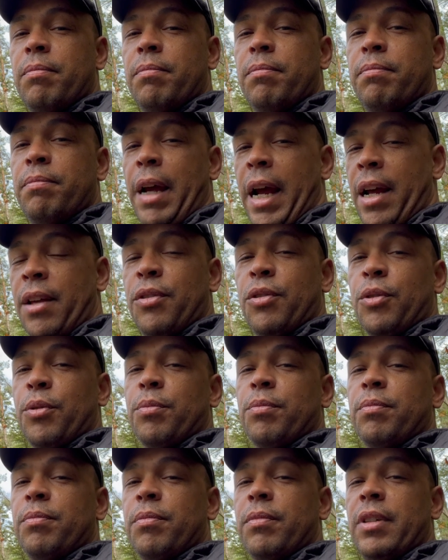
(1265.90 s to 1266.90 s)

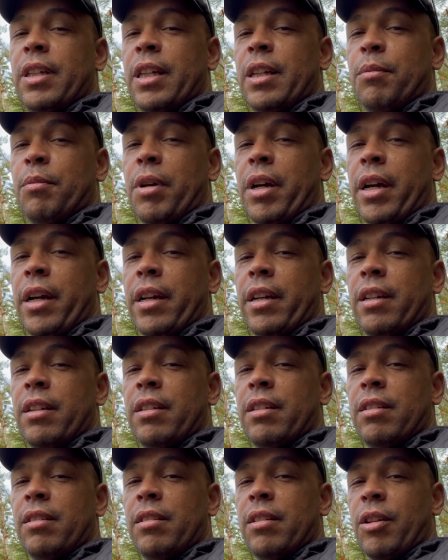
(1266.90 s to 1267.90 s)
bathroom in my
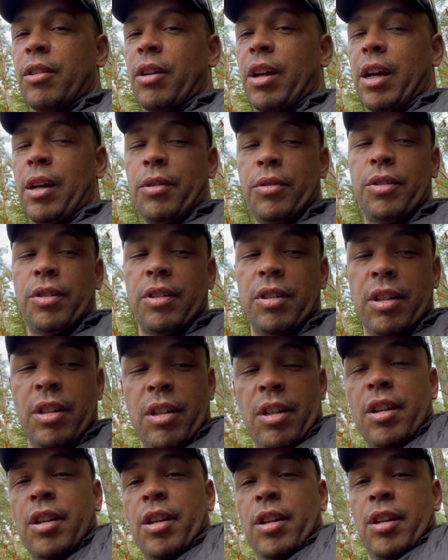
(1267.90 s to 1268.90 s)
little house.
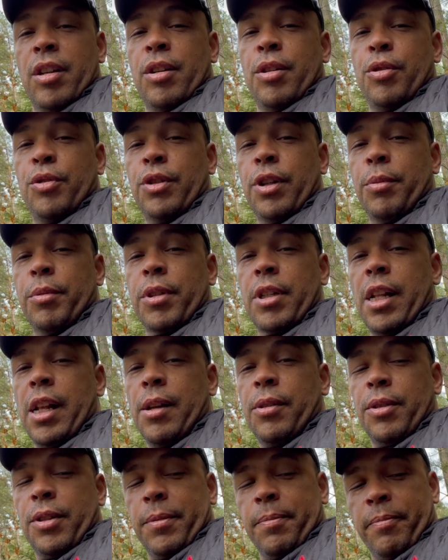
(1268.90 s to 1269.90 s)
His name is
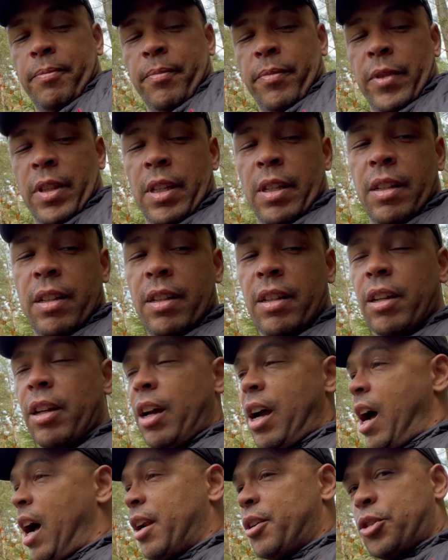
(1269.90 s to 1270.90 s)
Klaus.
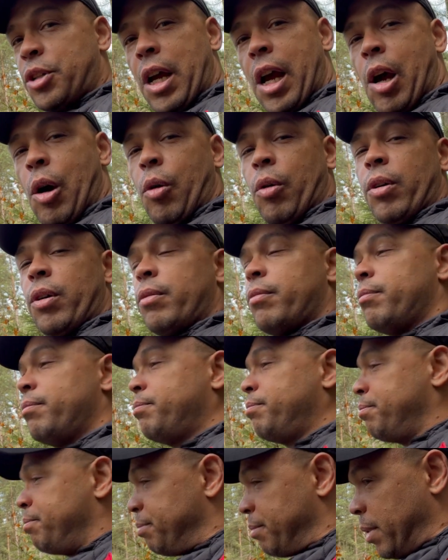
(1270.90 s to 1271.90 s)
Hot shower,
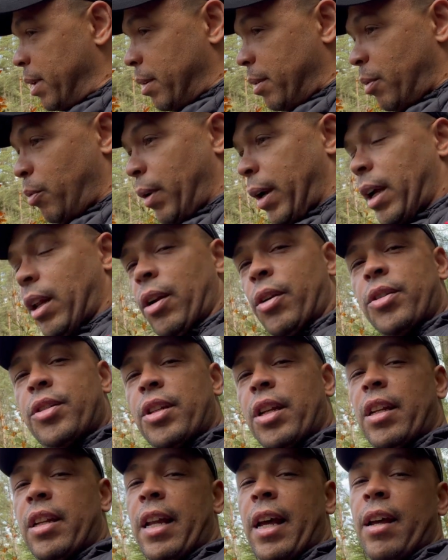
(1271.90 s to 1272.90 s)
regular
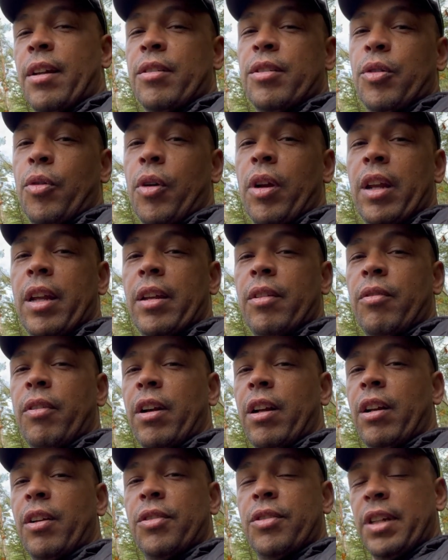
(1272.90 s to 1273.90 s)
sit-down toilet,
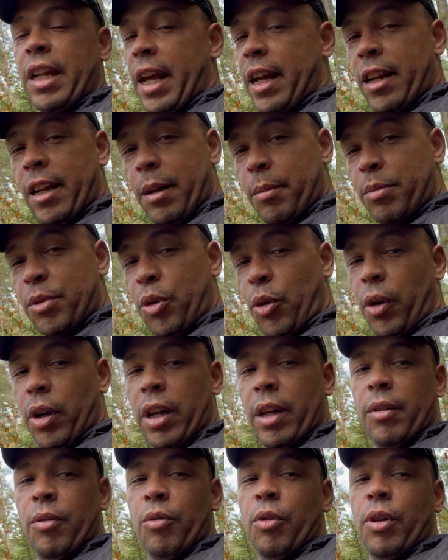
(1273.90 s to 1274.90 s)
regular stand-up
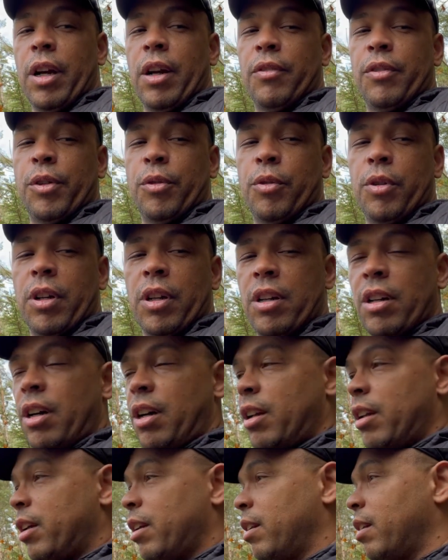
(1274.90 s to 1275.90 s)
toilet, whatever you want to
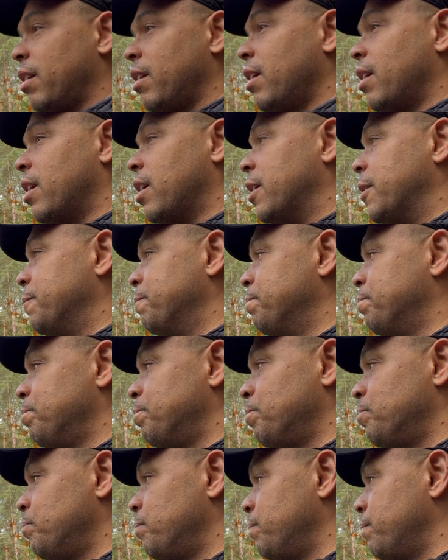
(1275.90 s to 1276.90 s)
call it. Um,
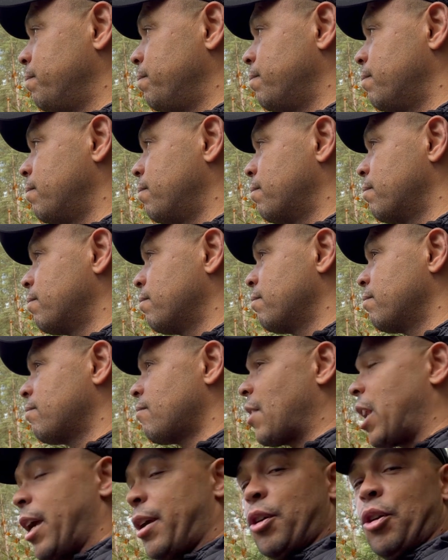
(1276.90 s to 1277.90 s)

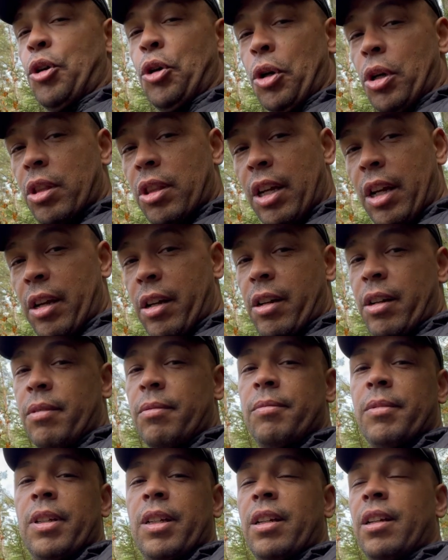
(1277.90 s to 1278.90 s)
I can cook there.
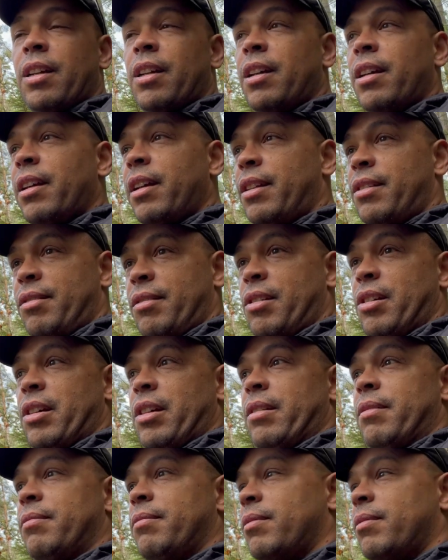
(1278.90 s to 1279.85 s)
It's good.